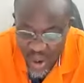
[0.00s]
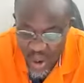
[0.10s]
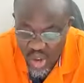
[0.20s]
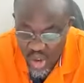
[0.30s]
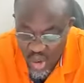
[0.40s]
or
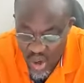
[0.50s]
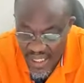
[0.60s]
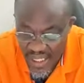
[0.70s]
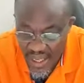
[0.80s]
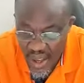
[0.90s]

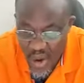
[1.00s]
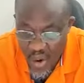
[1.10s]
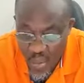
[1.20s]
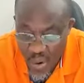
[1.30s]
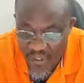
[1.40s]
struggling
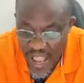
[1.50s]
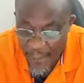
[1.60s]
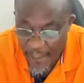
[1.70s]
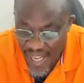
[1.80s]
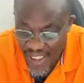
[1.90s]
with a
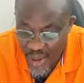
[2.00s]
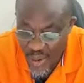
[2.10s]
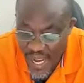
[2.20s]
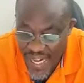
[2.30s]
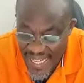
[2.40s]

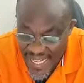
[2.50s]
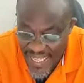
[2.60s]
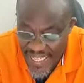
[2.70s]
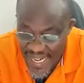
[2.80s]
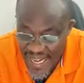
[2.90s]
particular
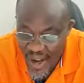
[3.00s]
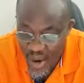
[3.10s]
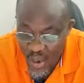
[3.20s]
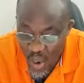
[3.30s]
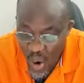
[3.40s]
need.
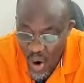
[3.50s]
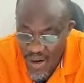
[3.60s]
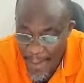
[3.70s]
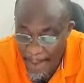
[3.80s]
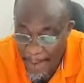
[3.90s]

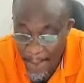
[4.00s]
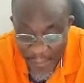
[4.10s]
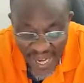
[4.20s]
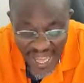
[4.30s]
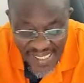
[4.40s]
God
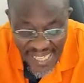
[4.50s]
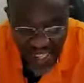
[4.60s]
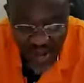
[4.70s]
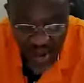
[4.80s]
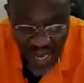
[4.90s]
bless us. God